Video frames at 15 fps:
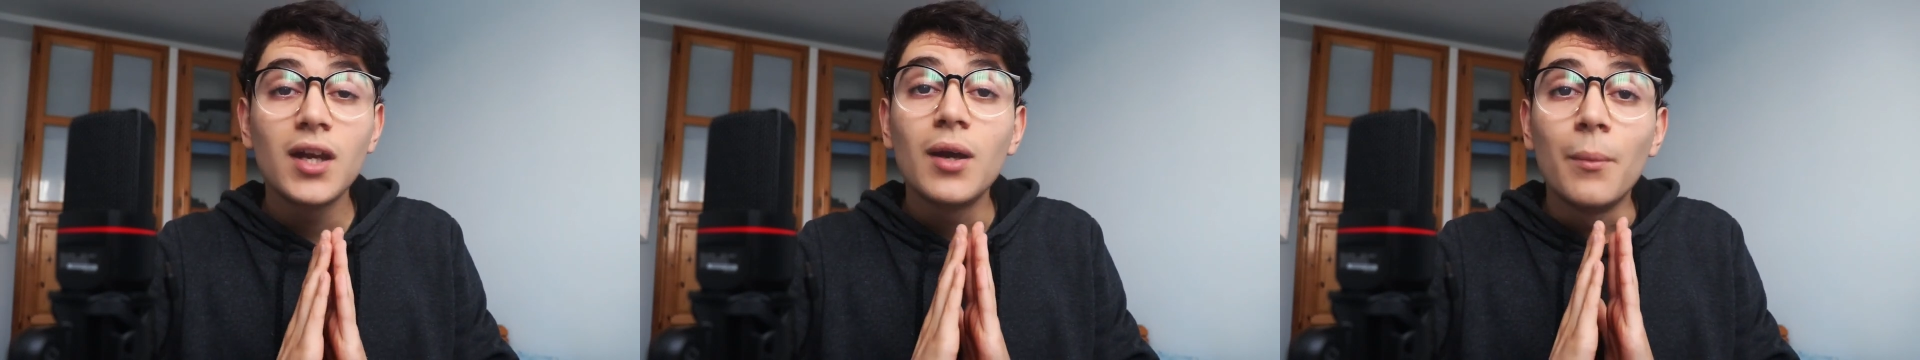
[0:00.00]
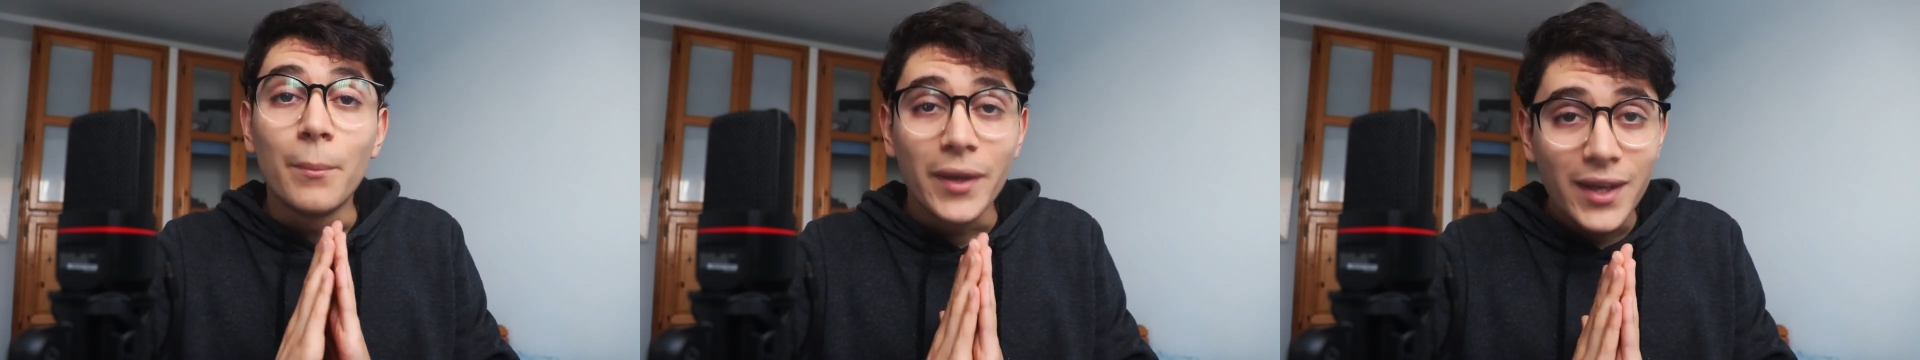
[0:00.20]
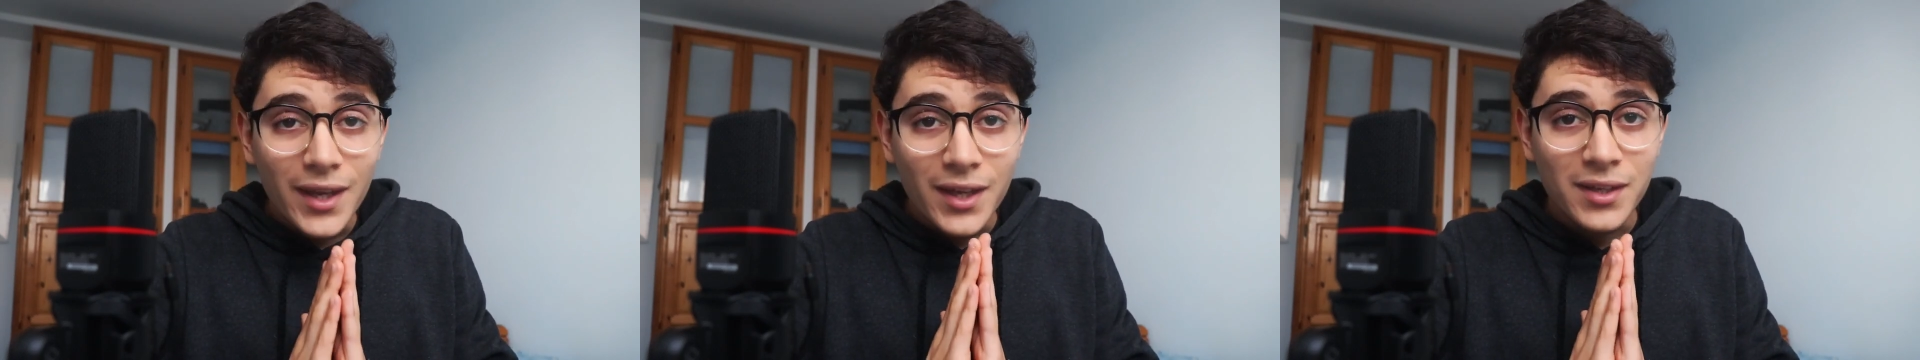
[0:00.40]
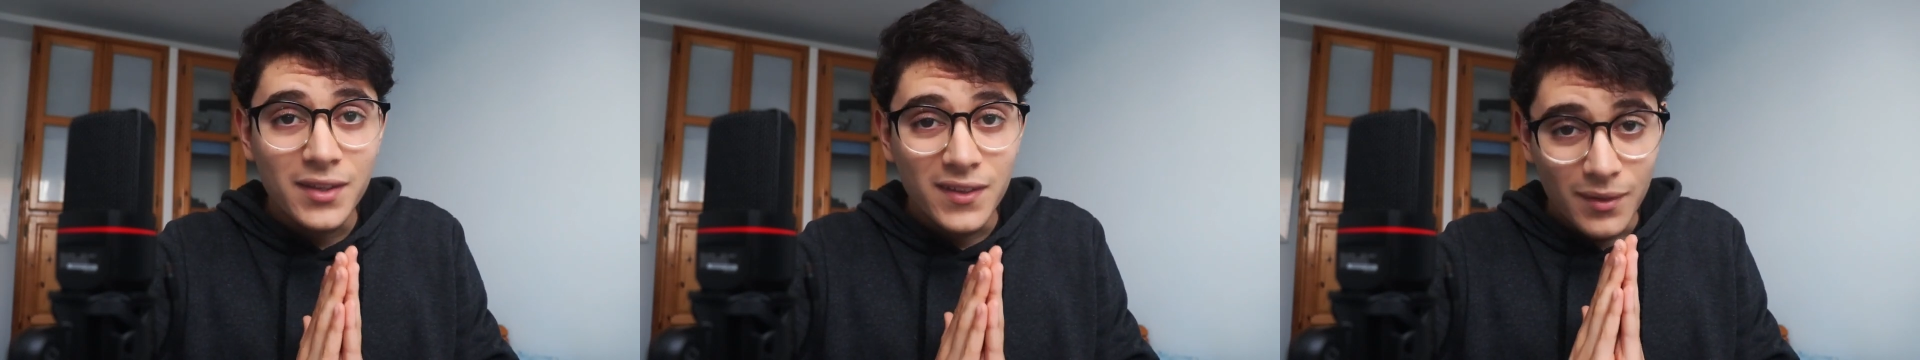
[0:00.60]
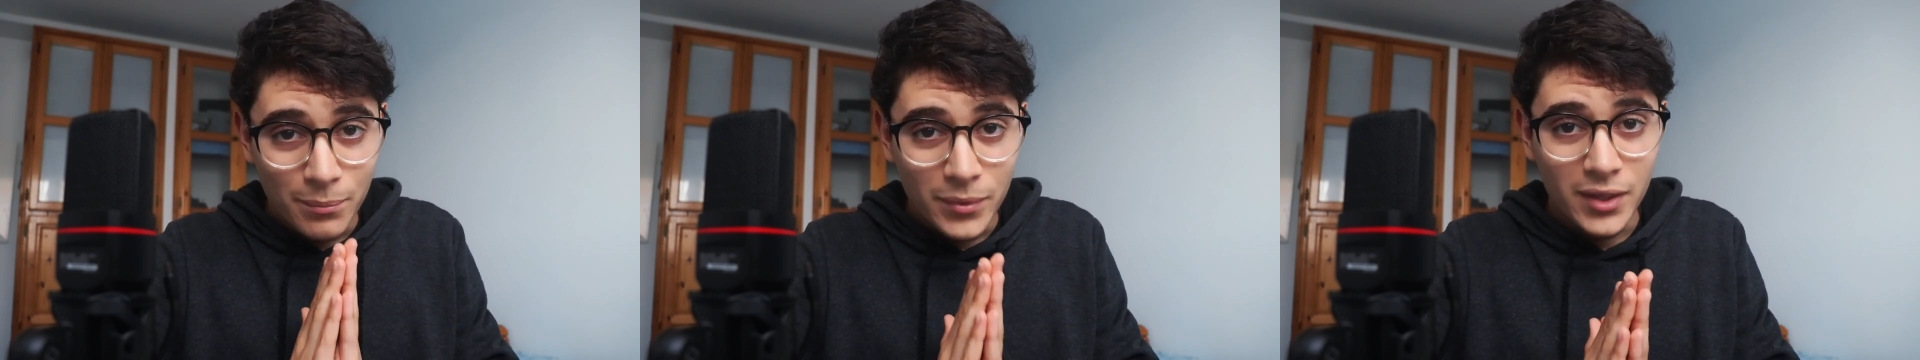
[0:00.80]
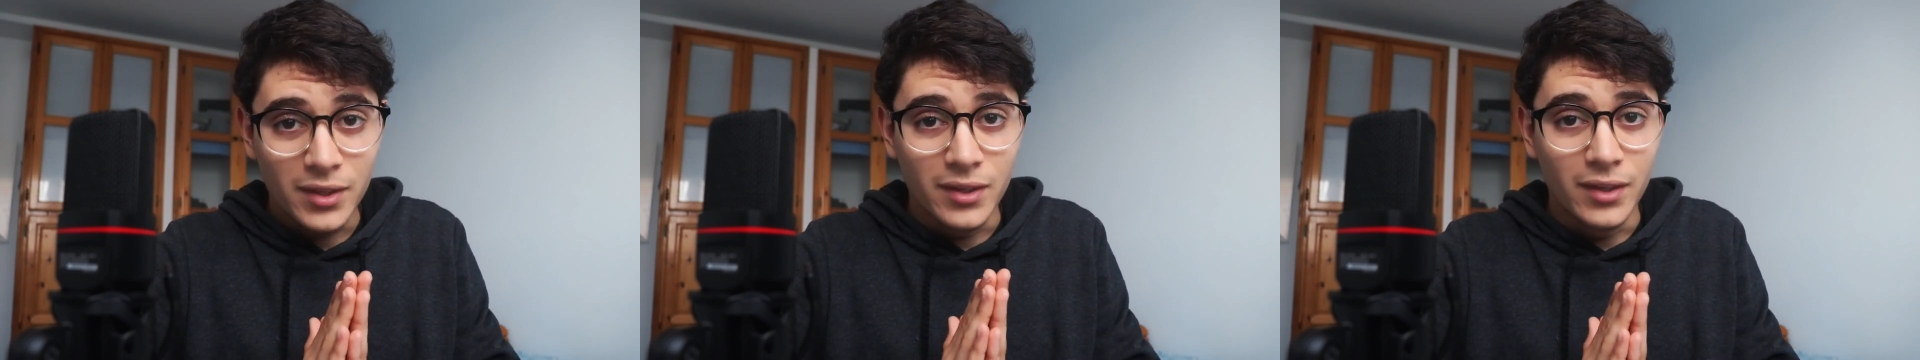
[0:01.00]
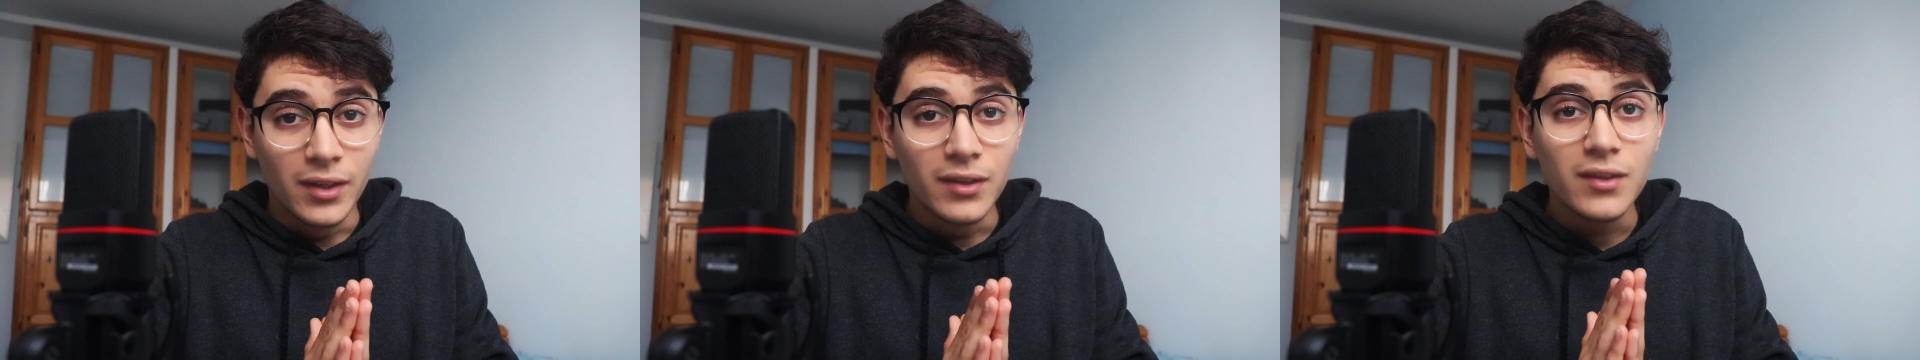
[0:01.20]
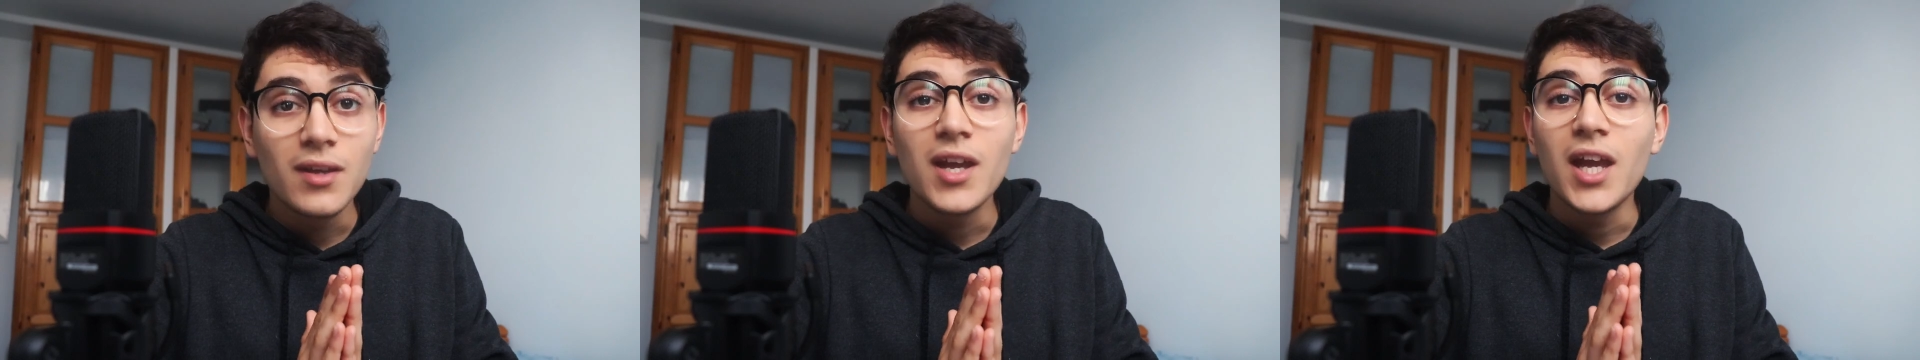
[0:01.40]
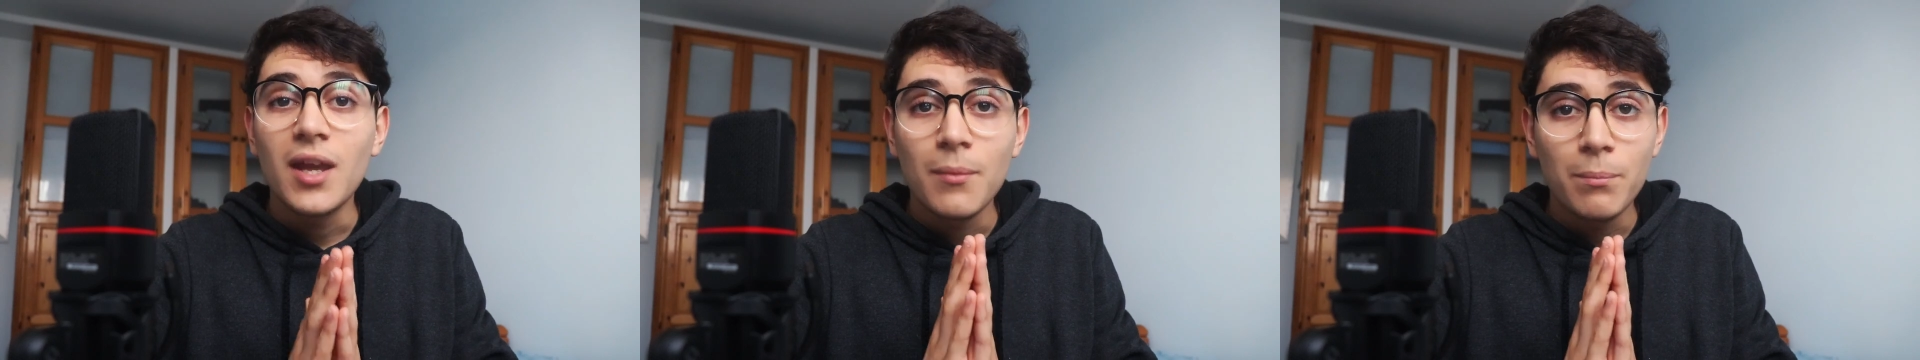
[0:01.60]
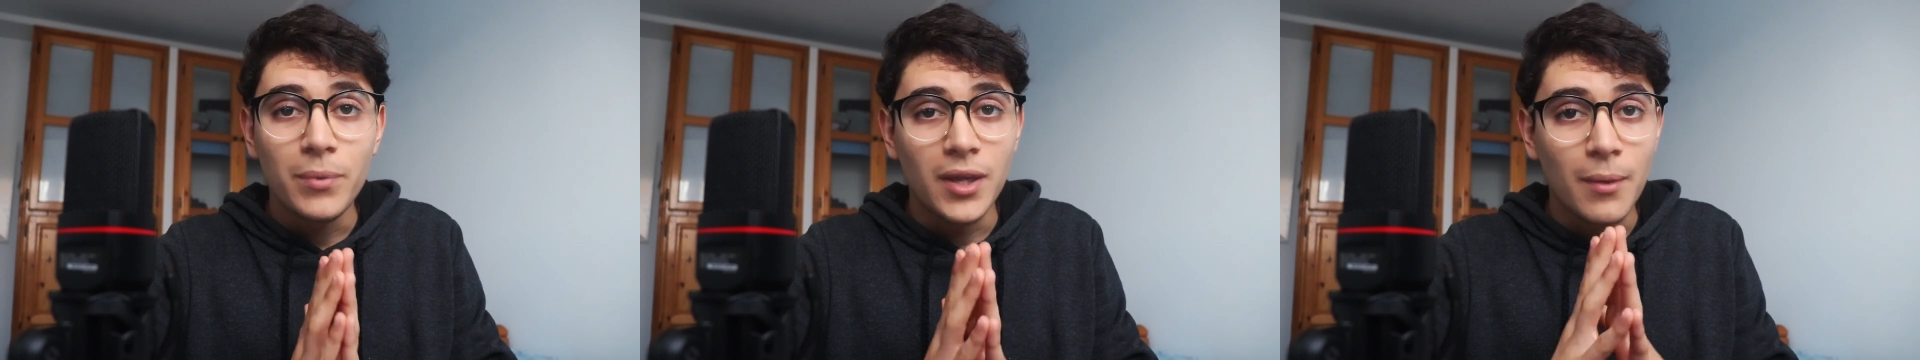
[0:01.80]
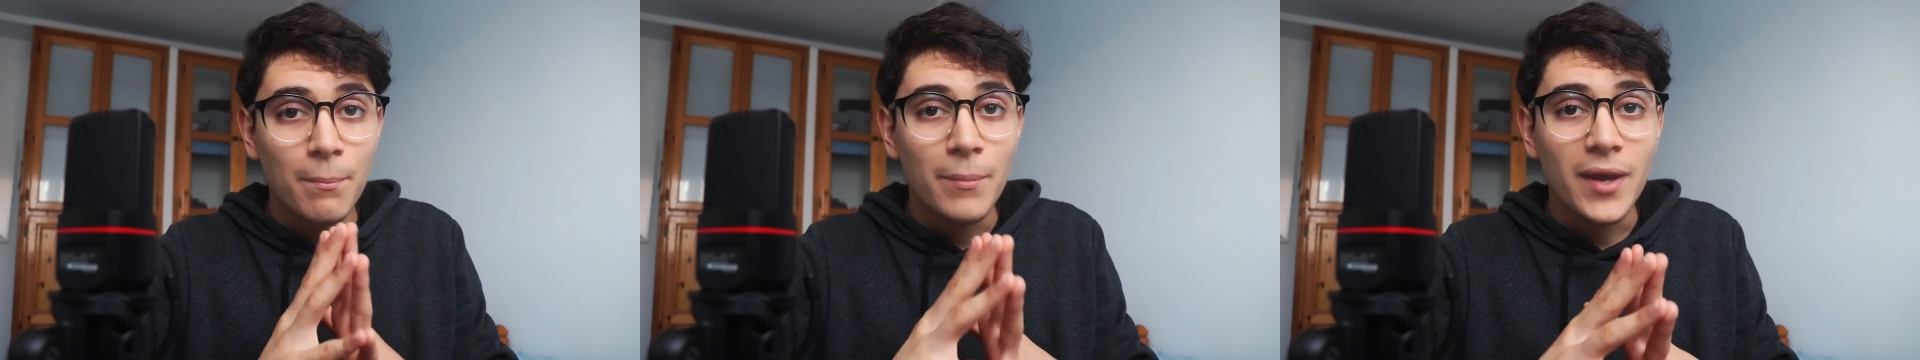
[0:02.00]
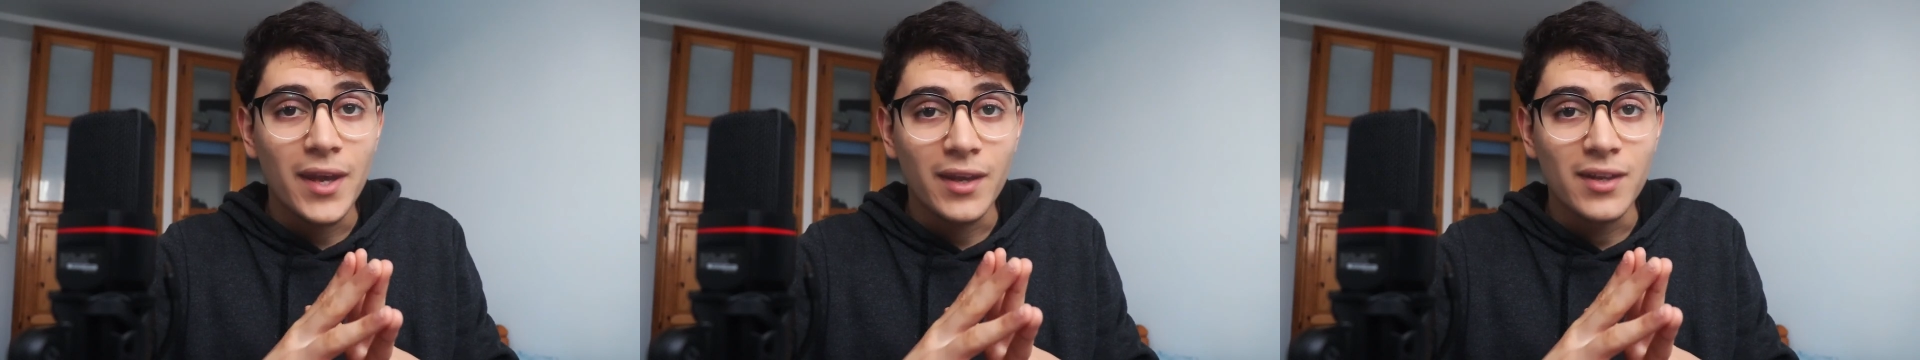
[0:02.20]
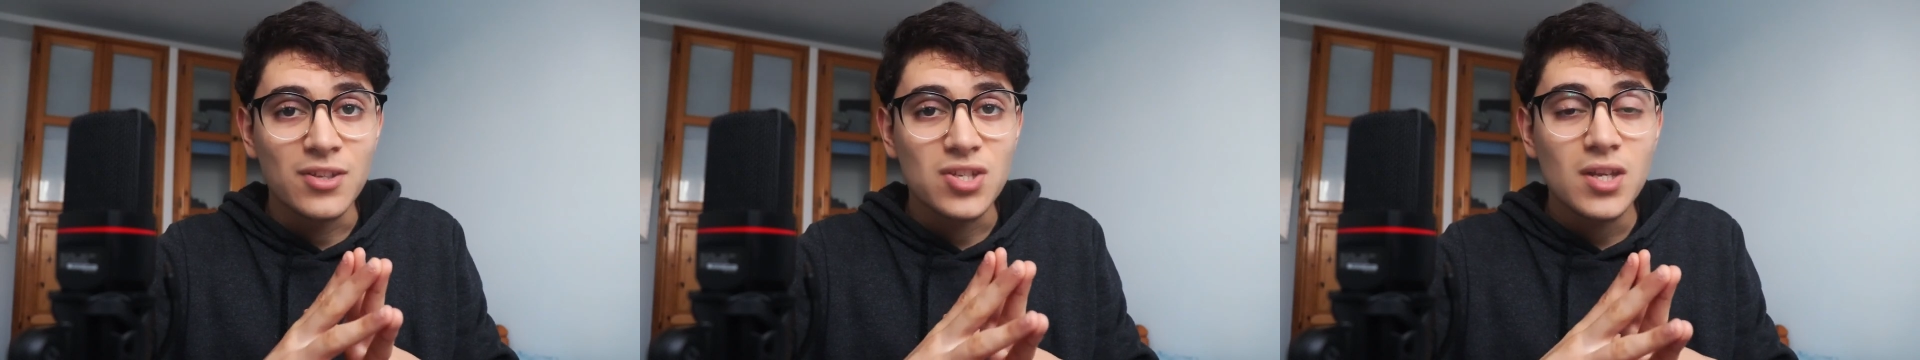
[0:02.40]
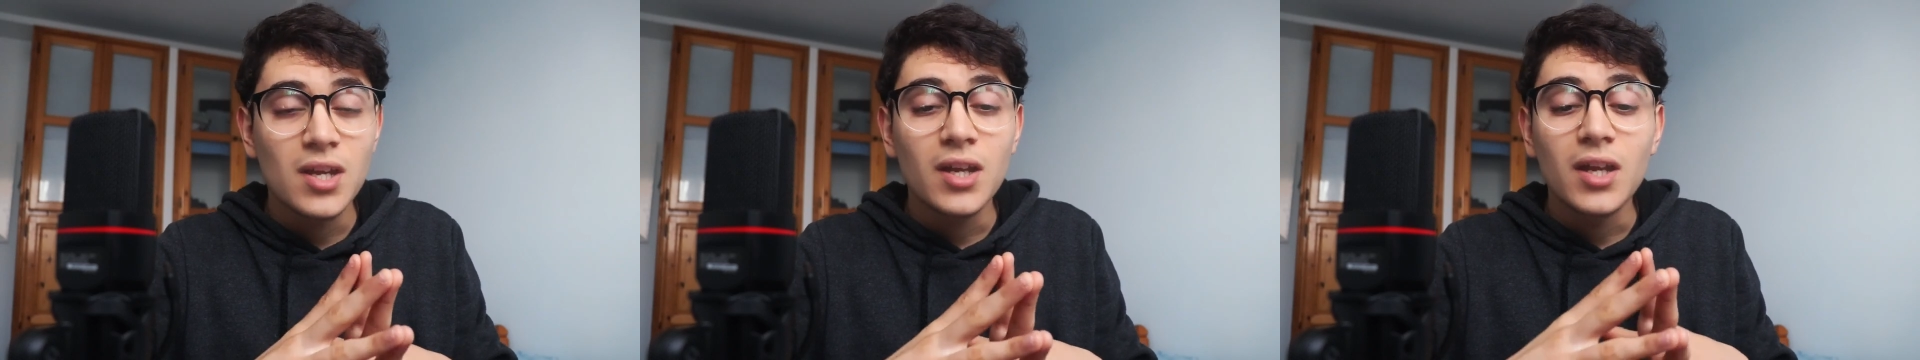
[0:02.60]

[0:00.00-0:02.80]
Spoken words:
make an independent npm package